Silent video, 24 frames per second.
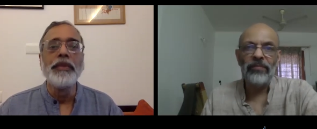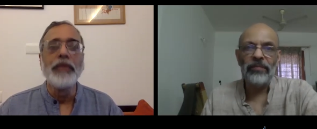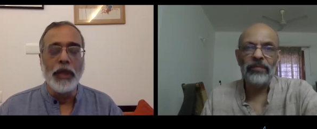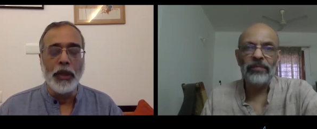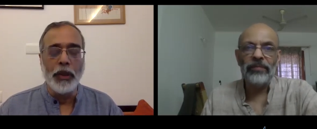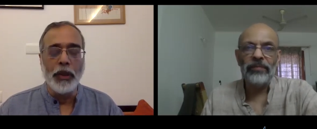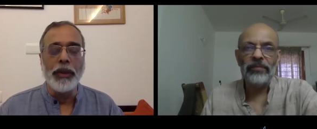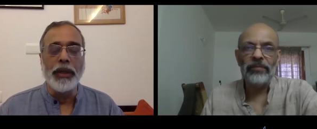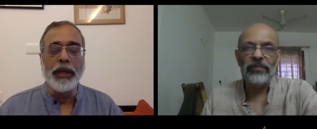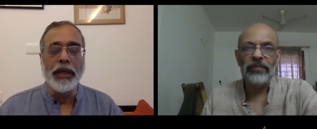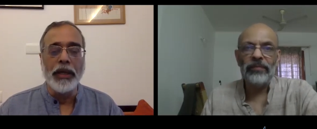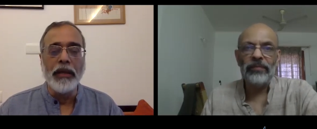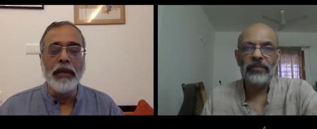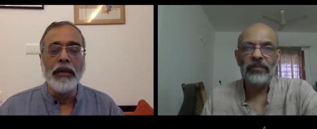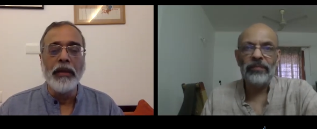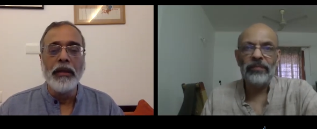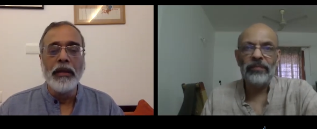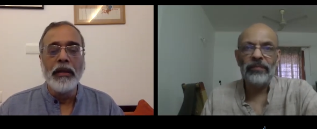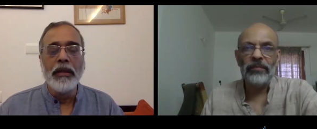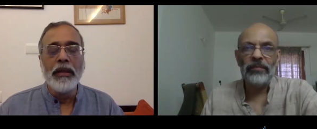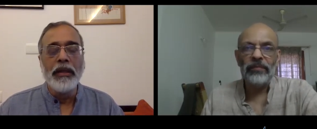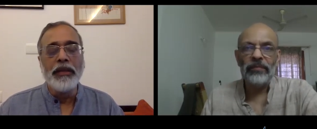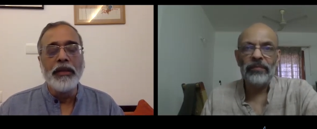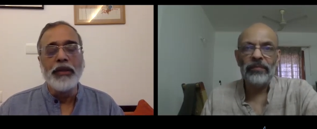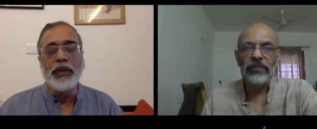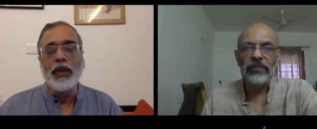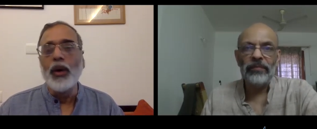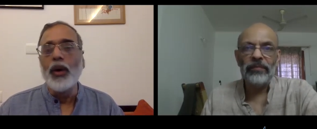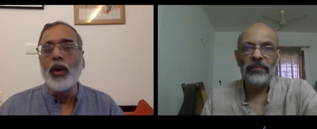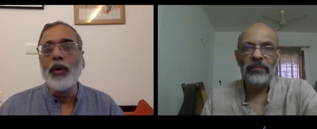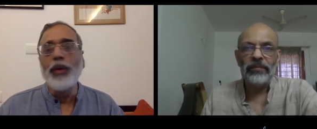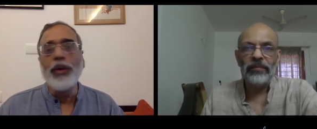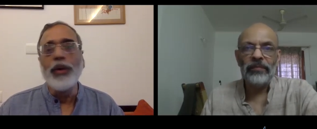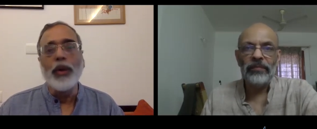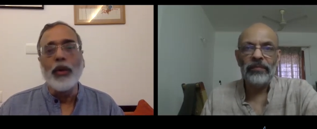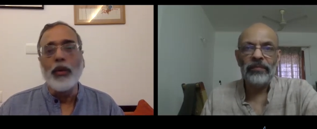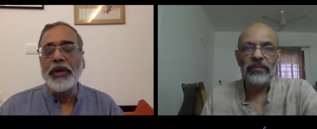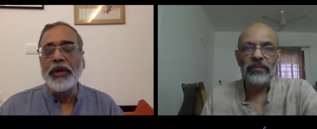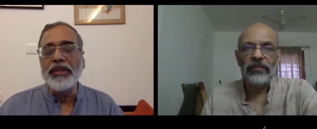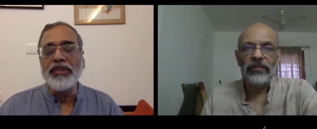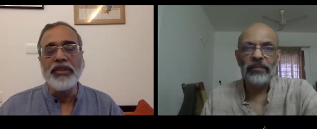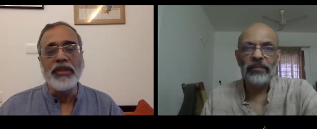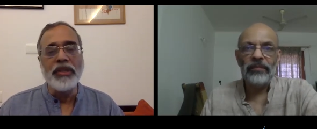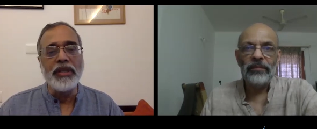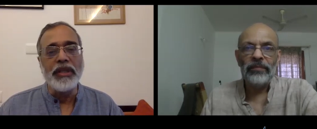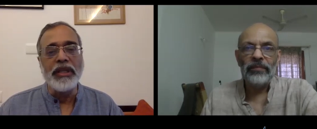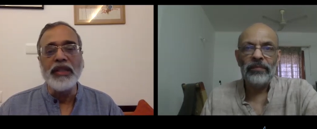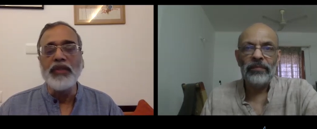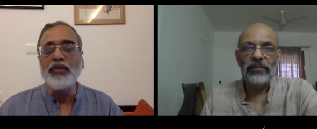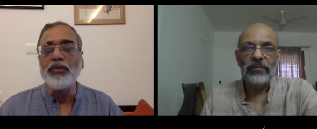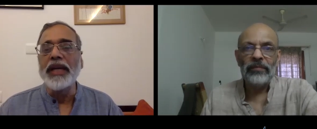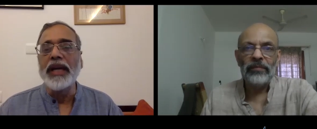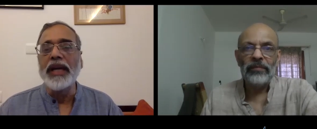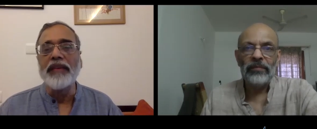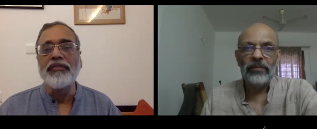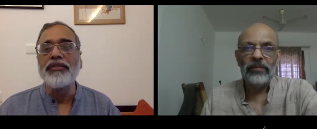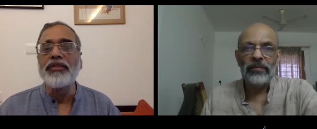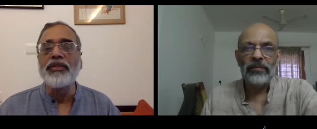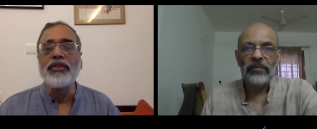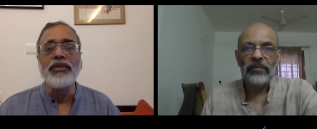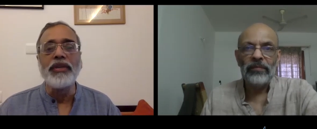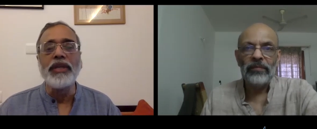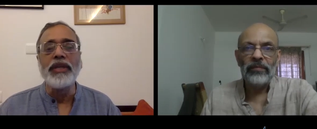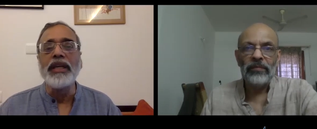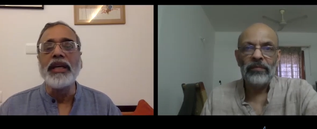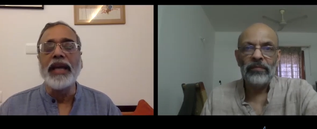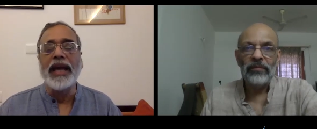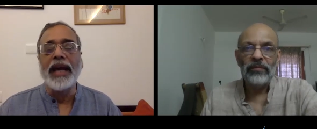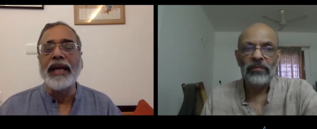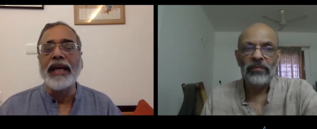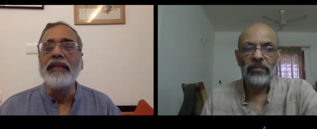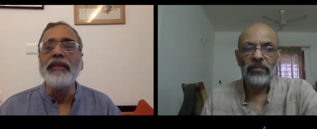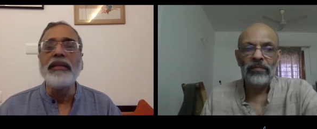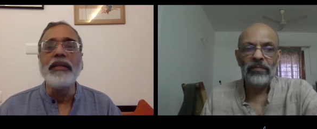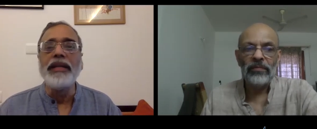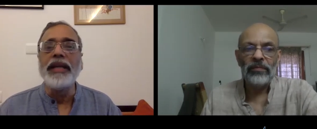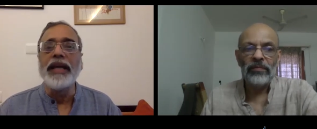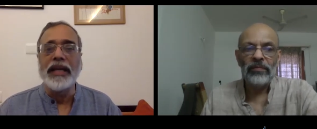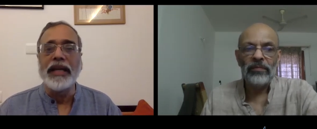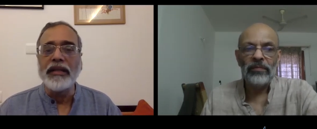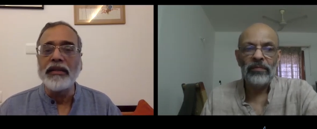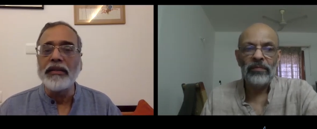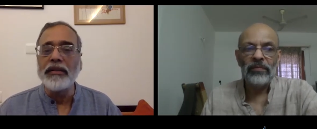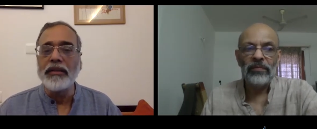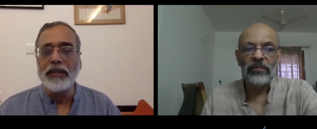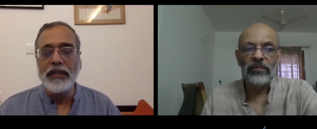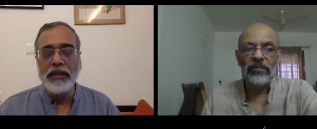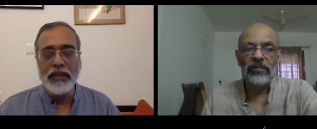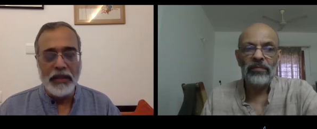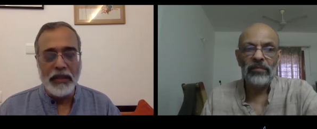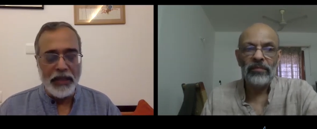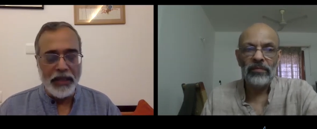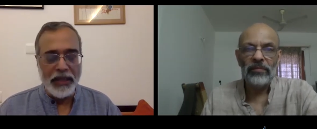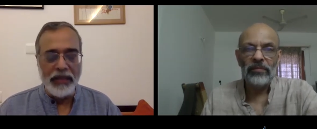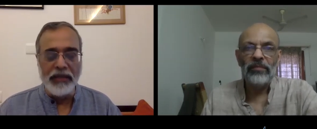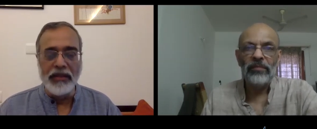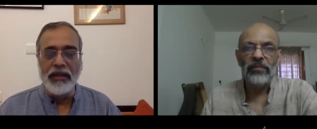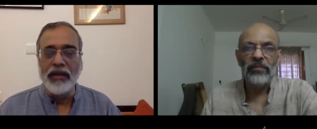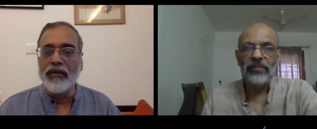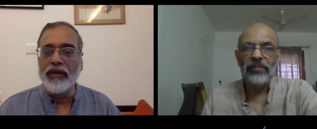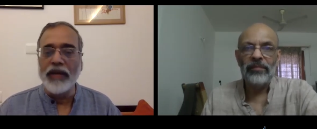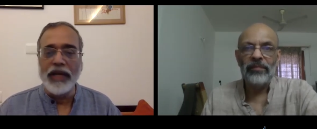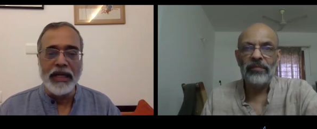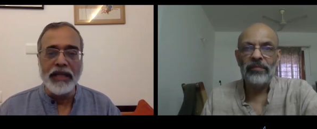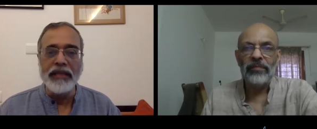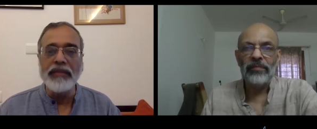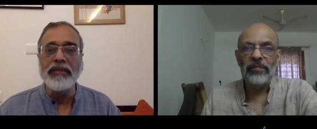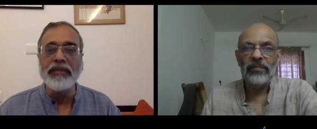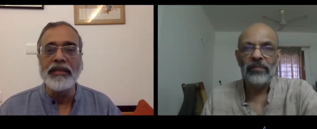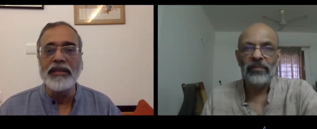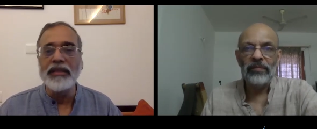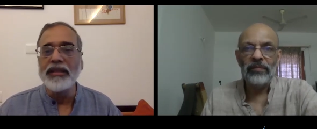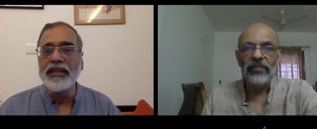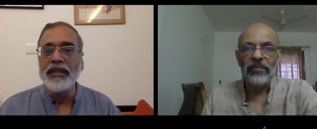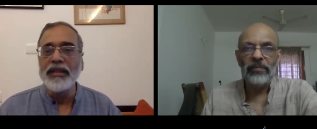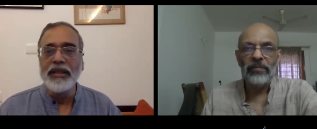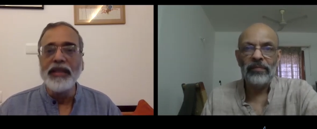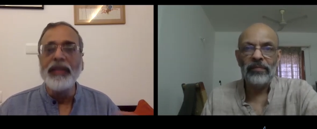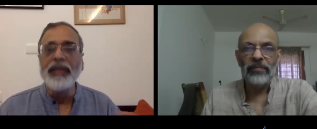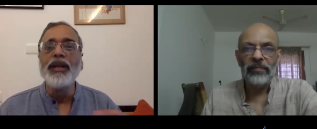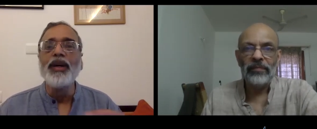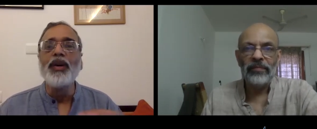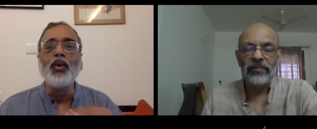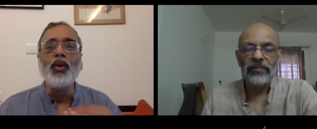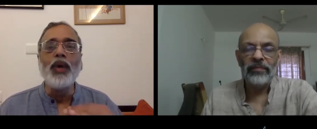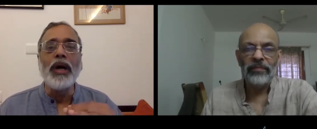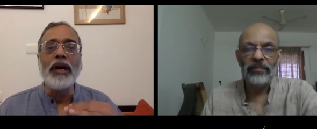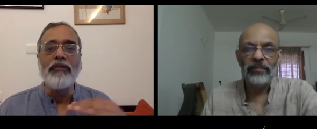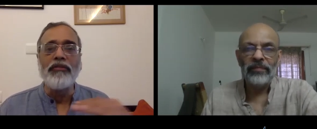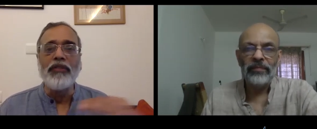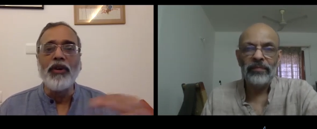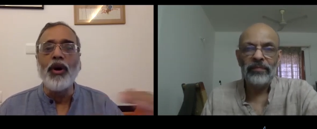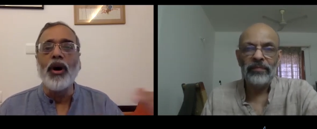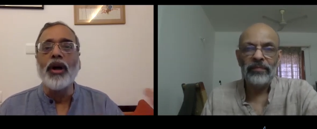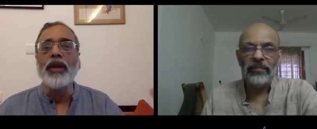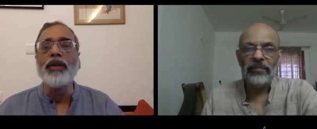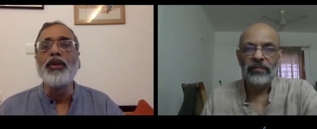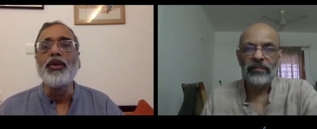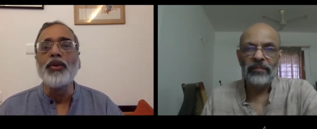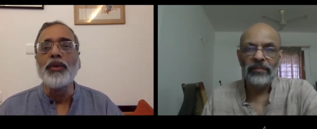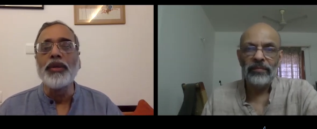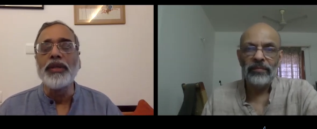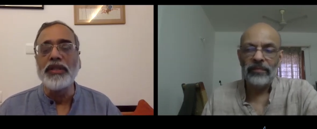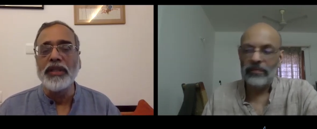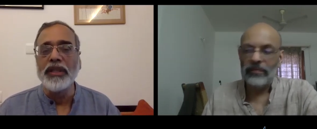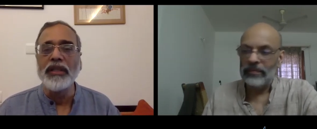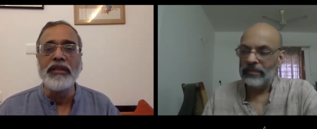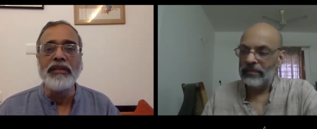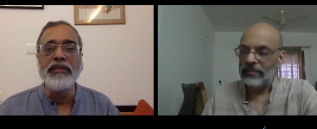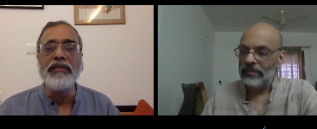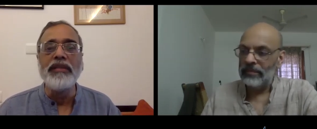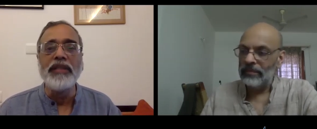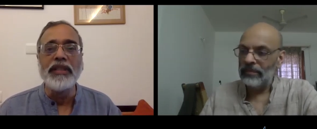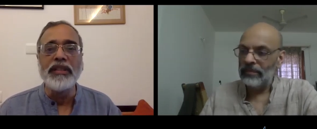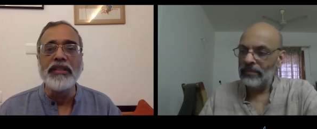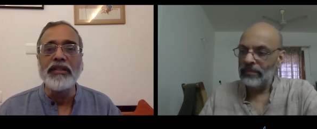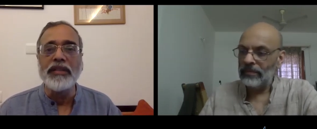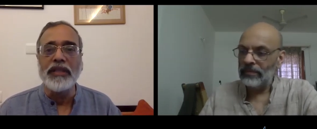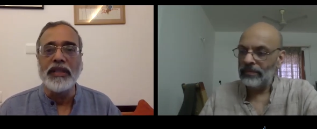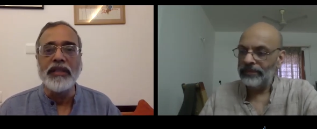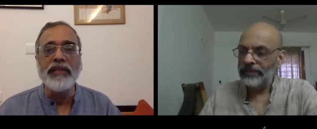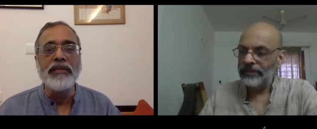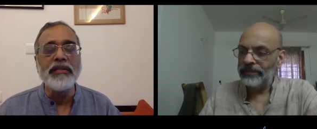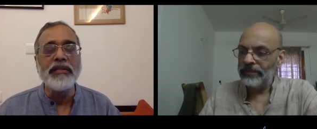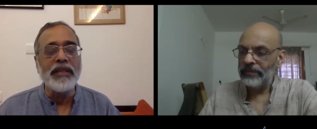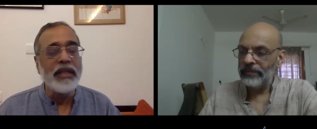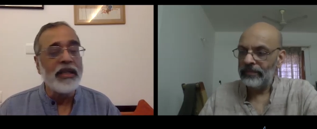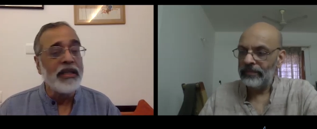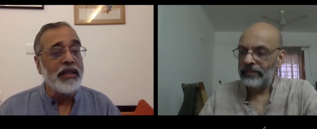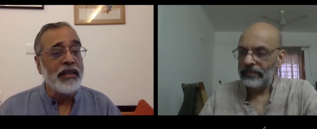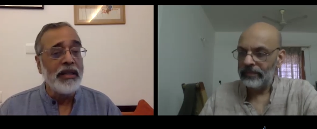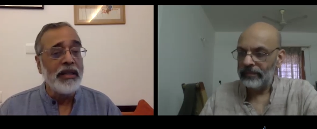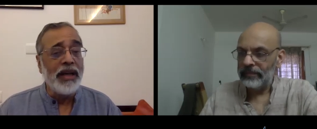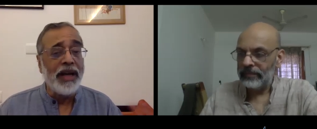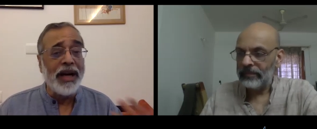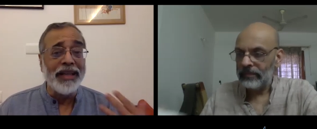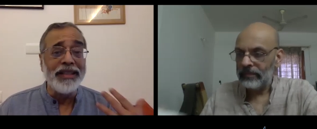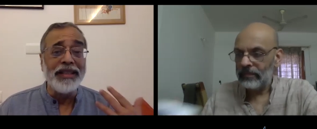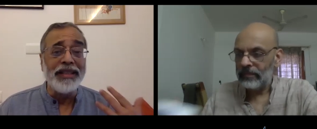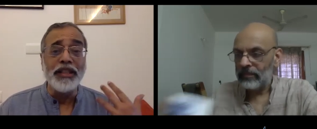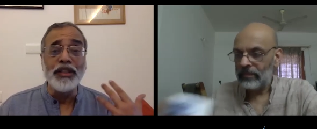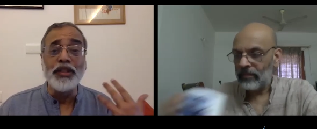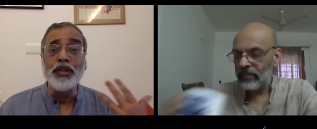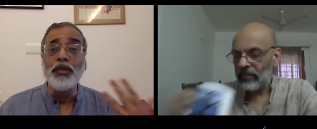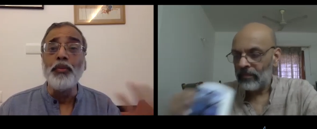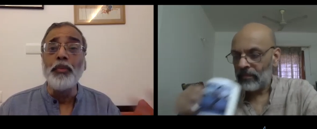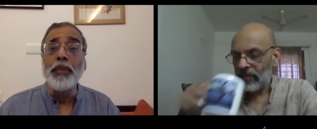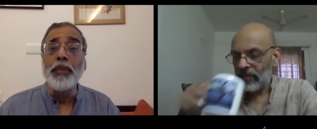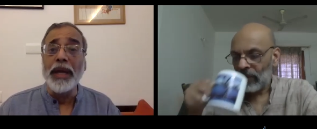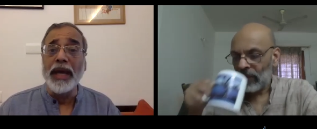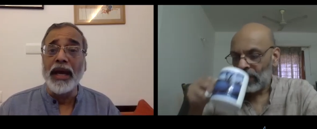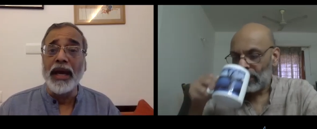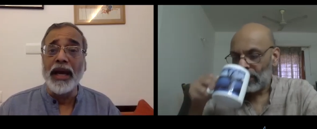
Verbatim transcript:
Speaker 1: Okay. So the question is we have three candidates in the race who have gone to a certain distance others may